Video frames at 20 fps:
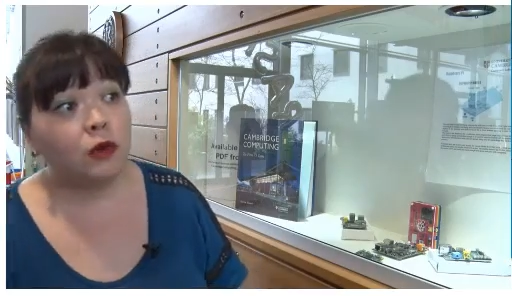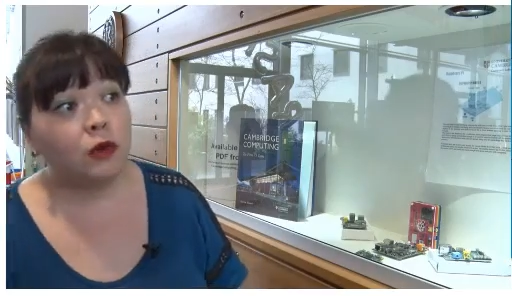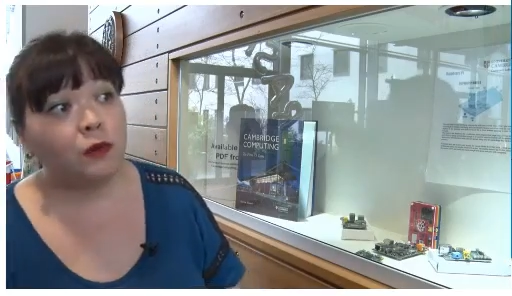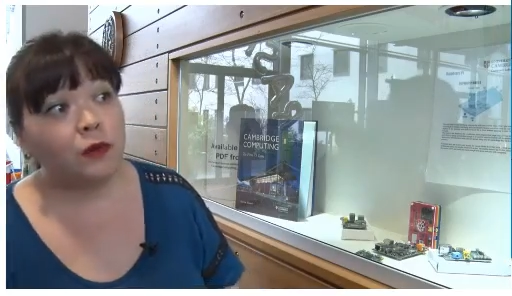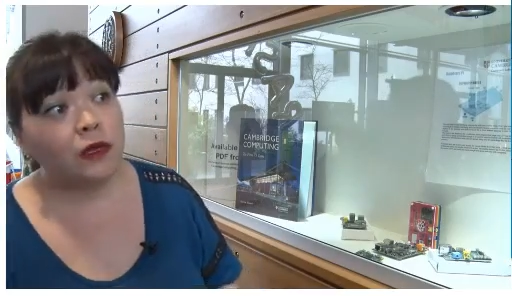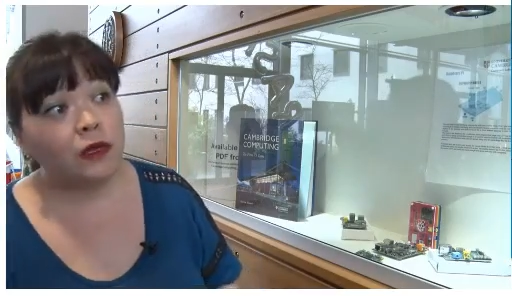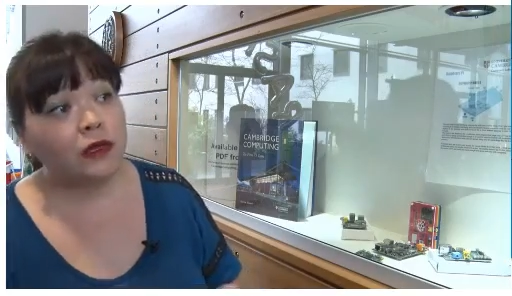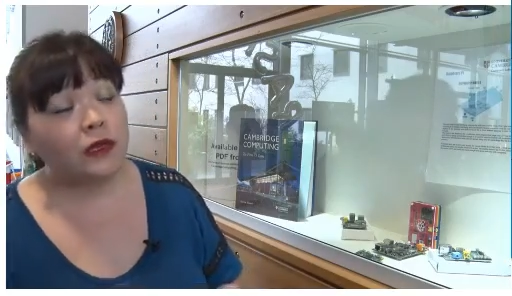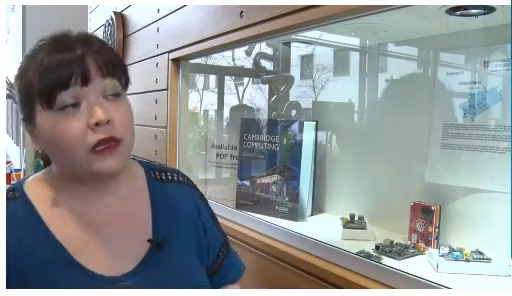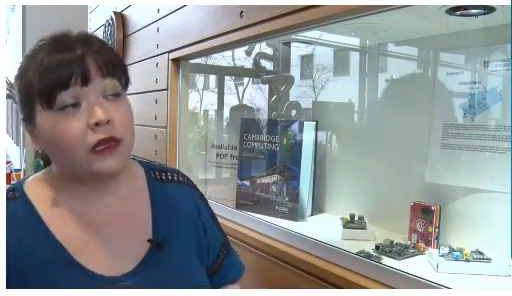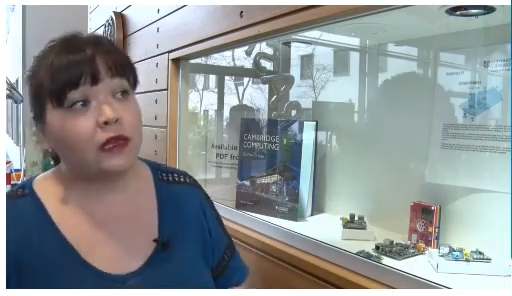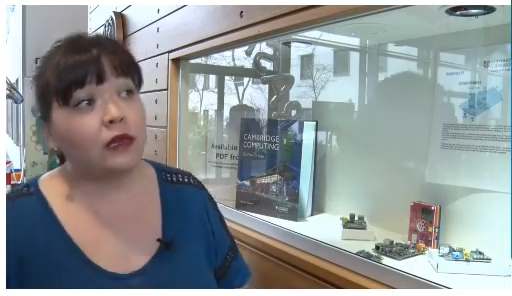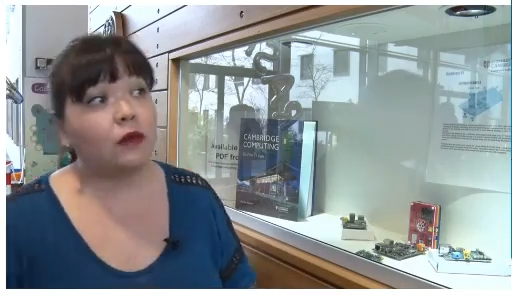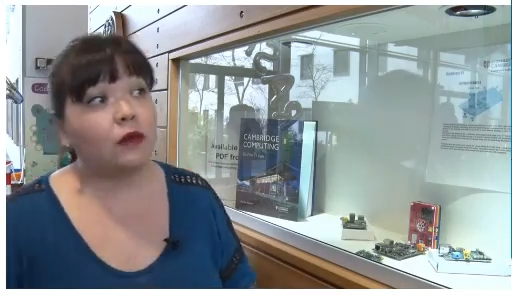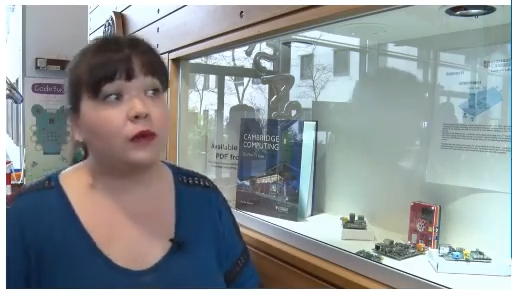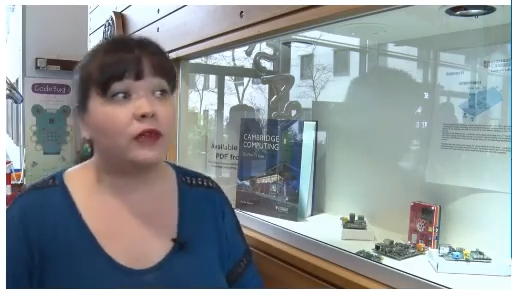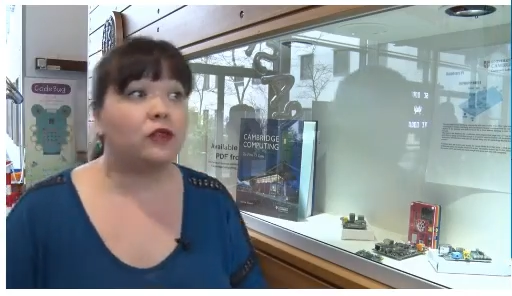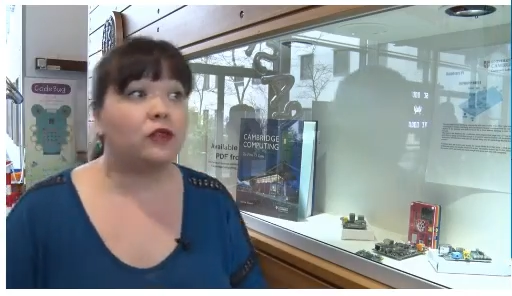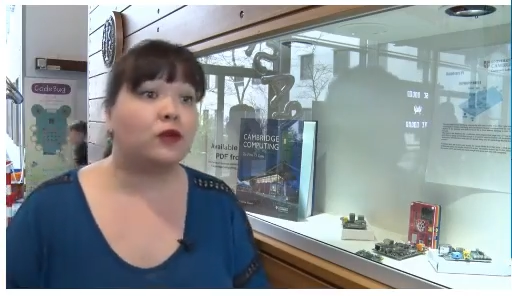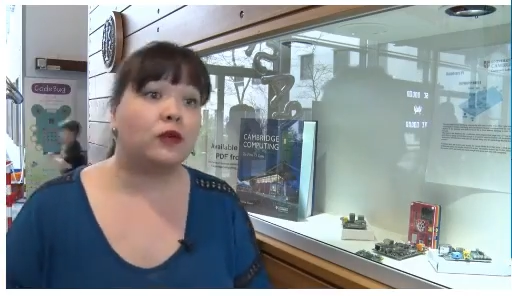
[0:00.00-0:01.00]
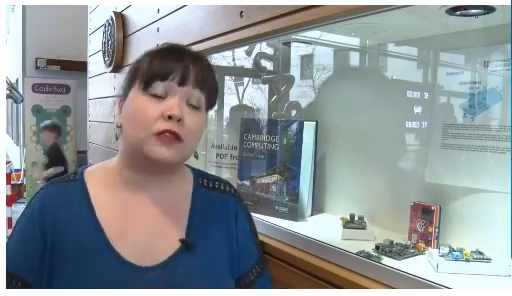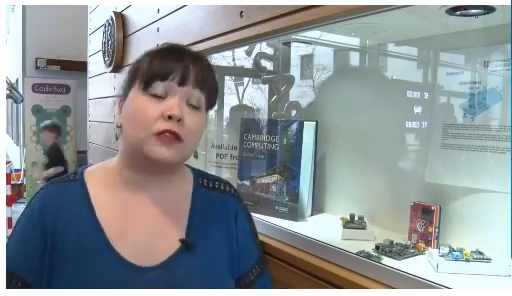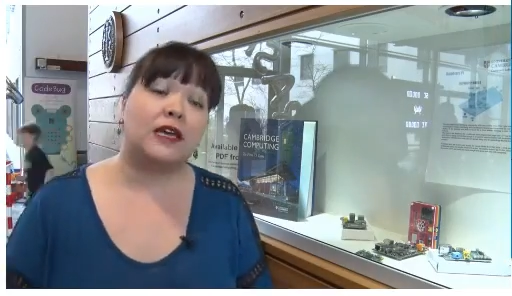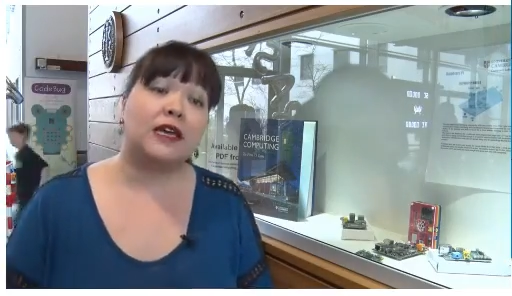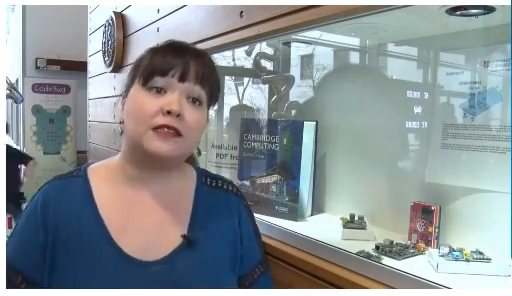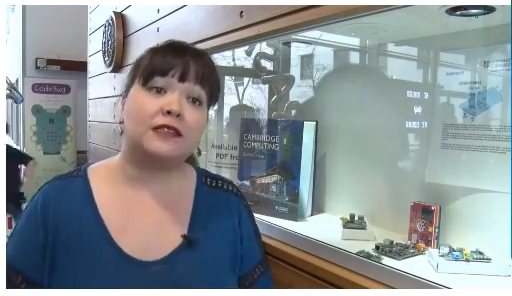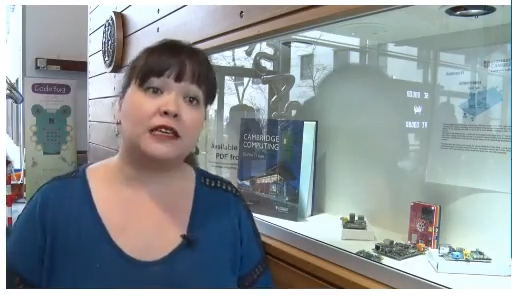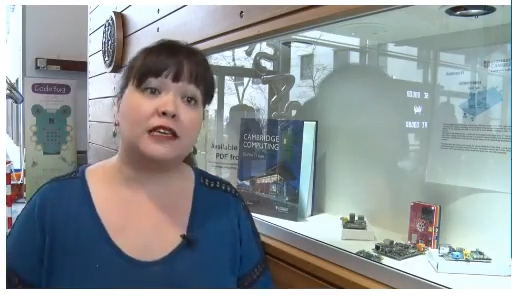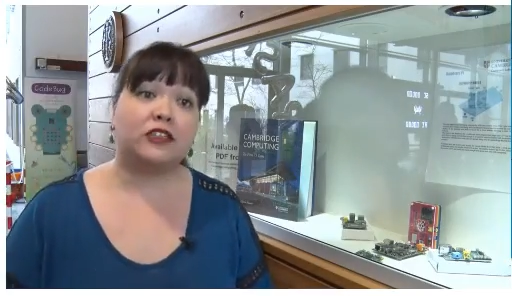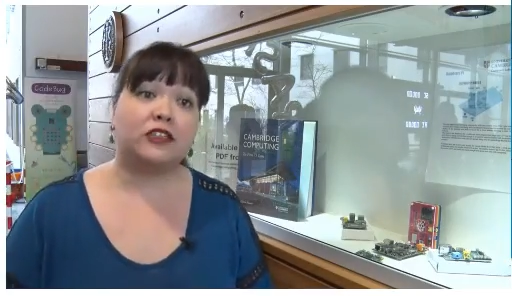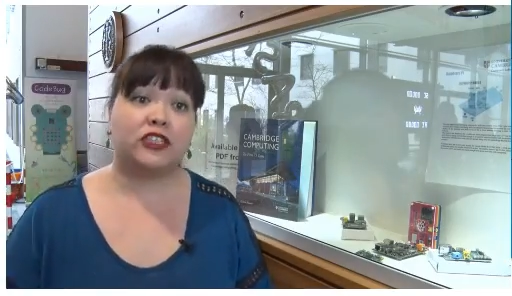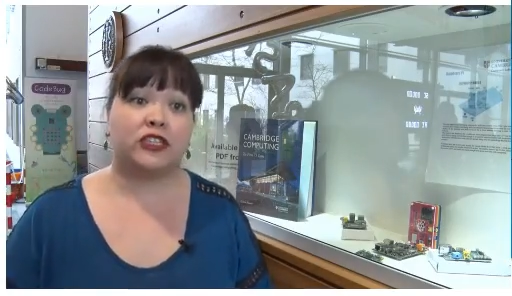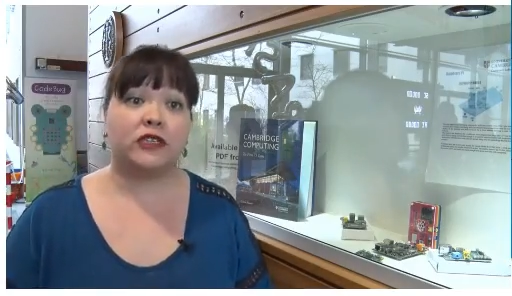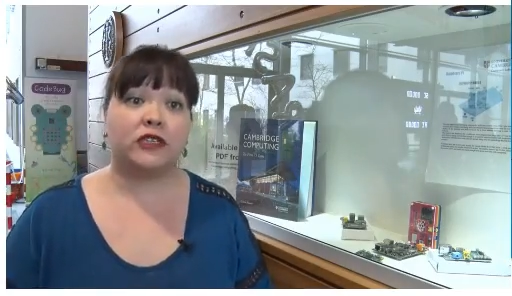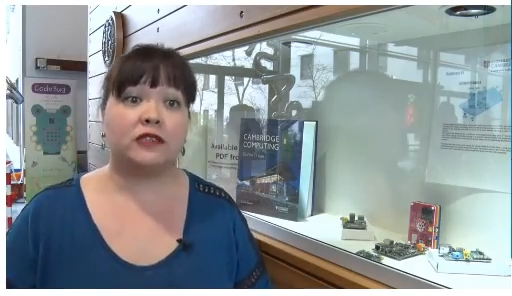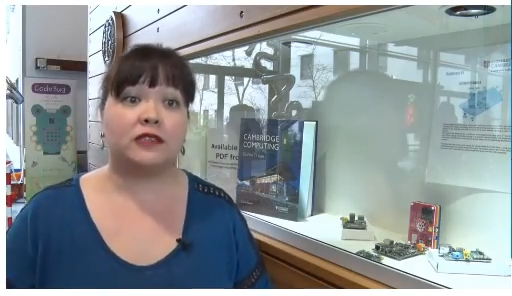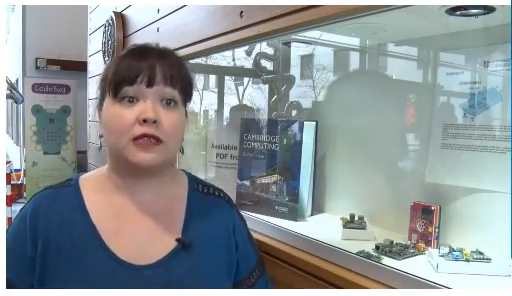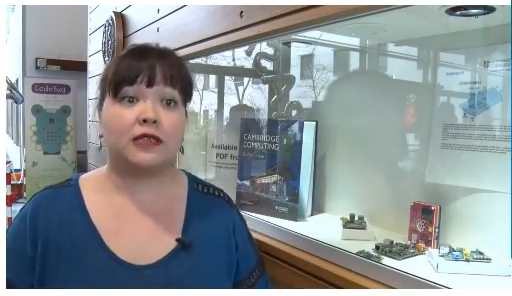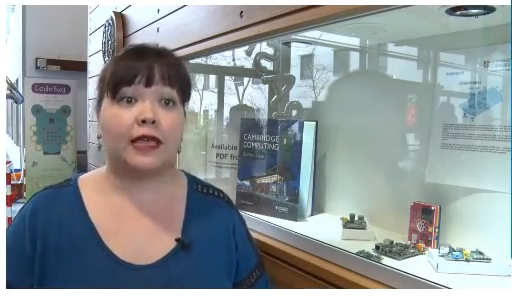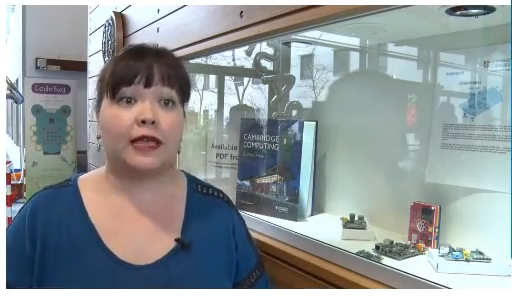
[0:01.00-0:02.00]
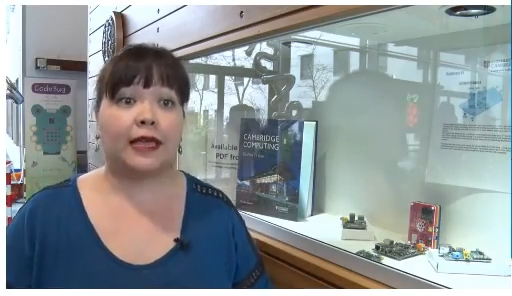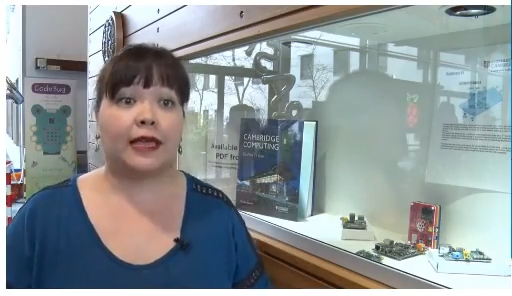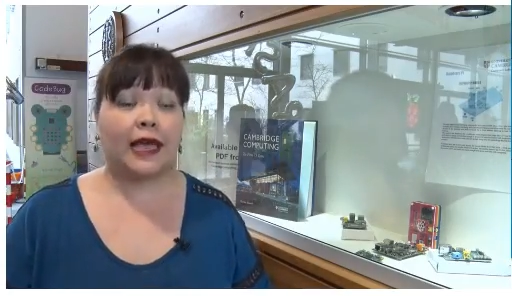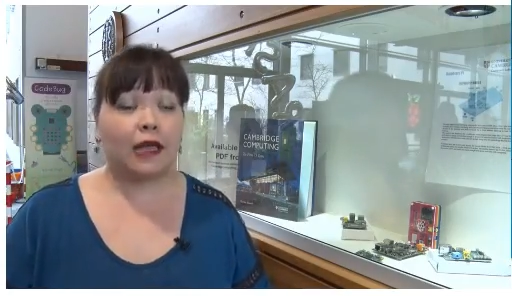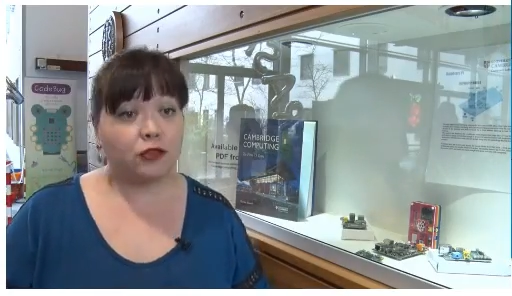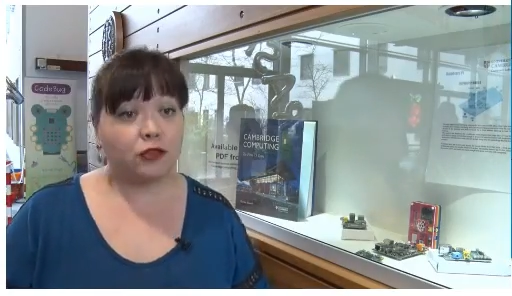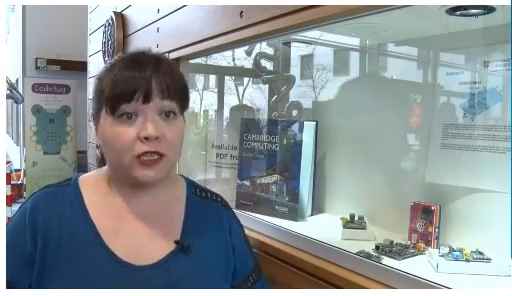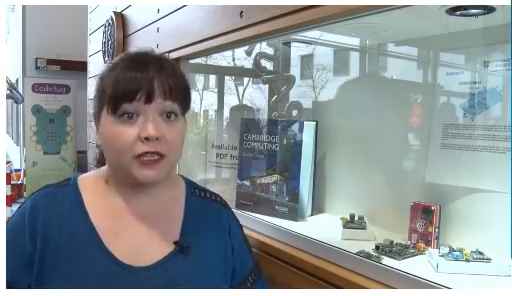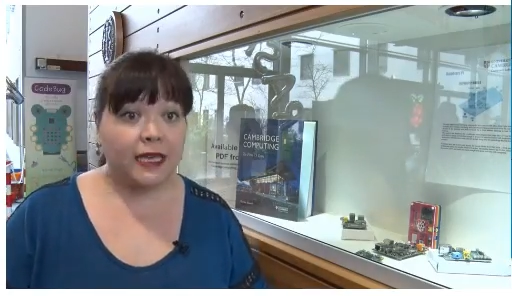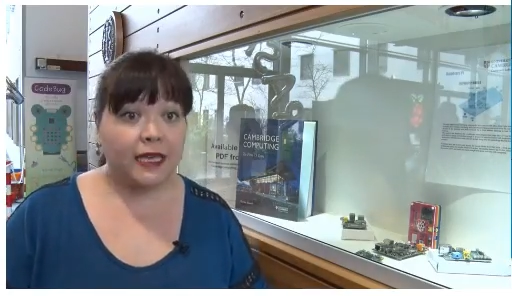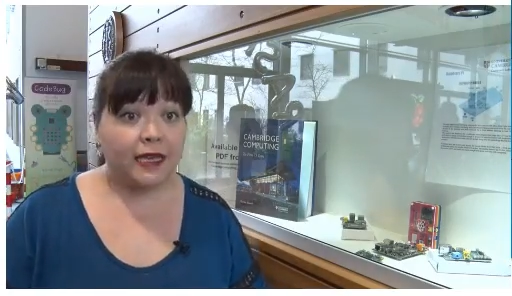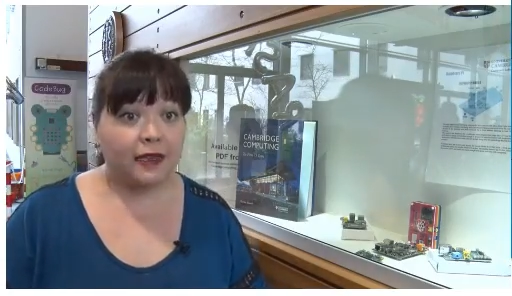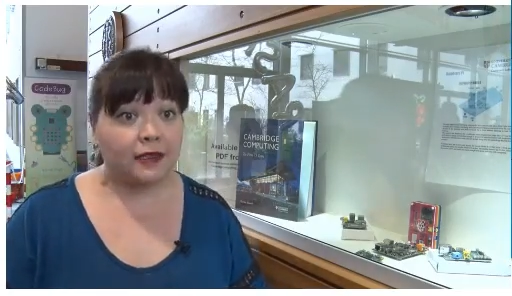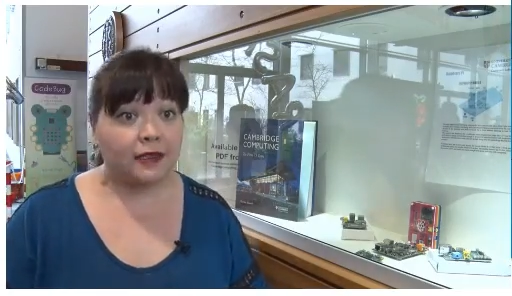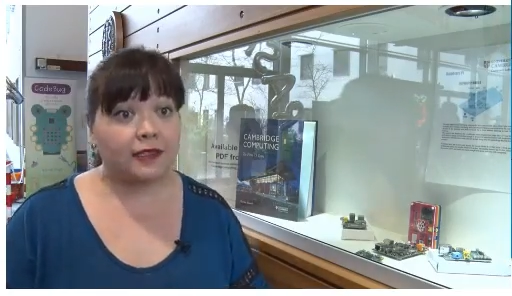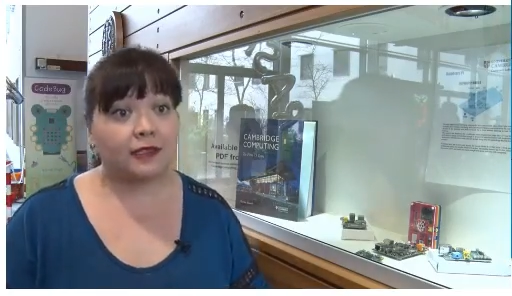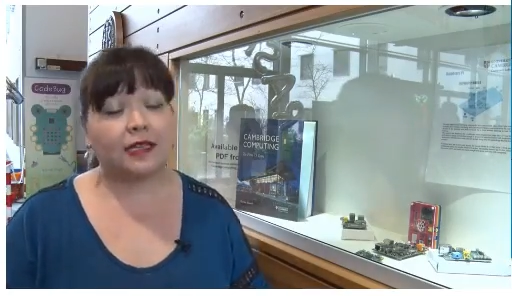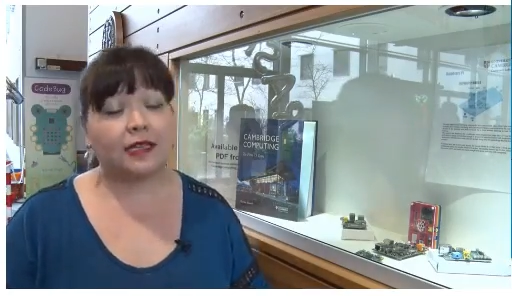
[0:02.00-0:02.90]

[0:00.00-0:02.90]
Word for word: we're working with organisations like Outernet